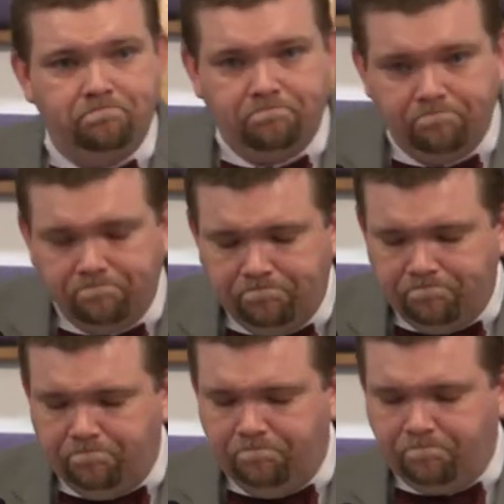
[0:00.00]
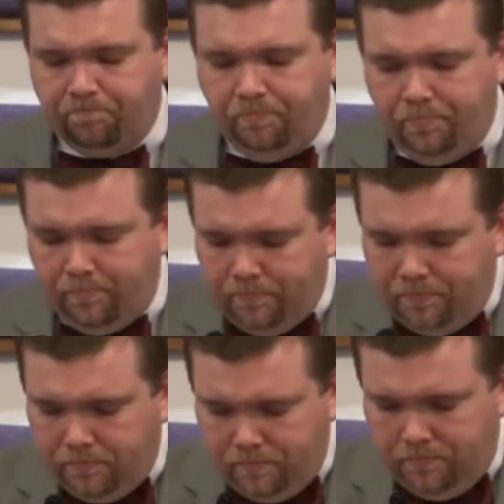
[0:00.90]

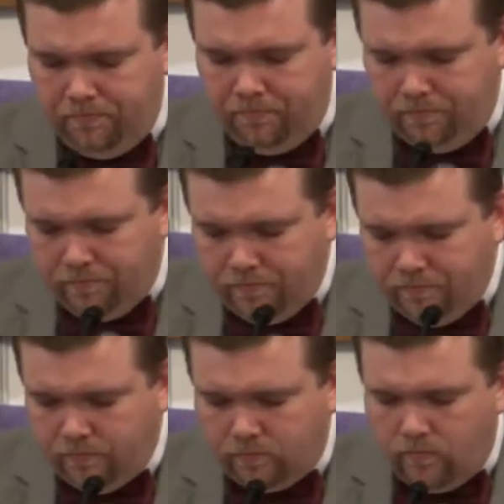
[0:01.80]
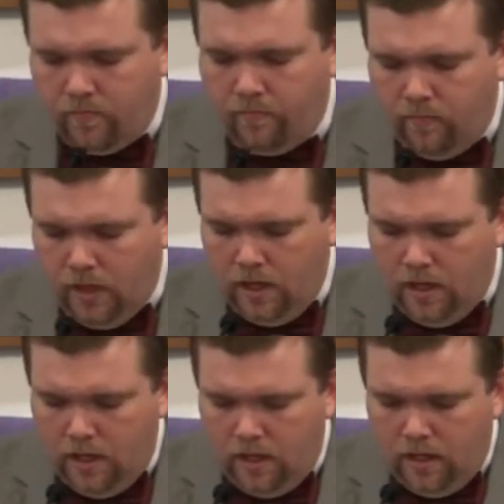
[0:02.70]

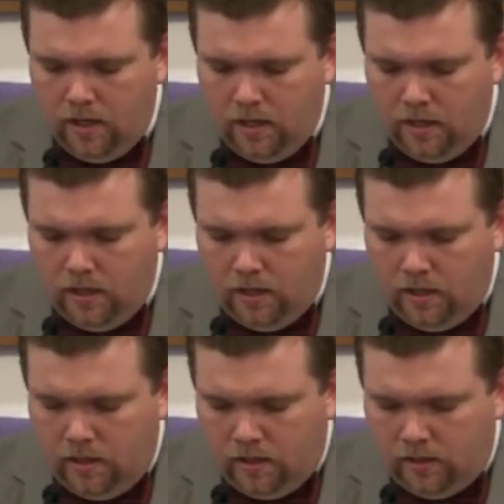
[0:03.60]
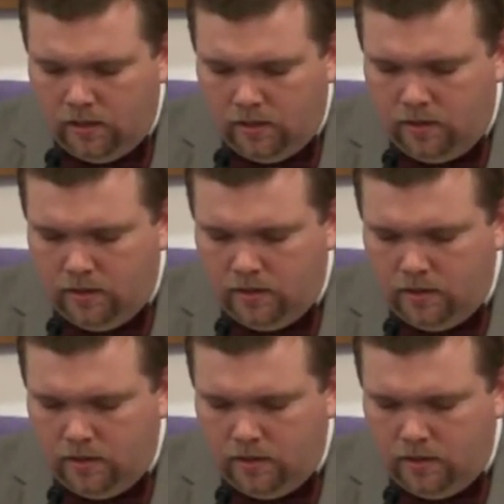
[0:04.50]
(silence)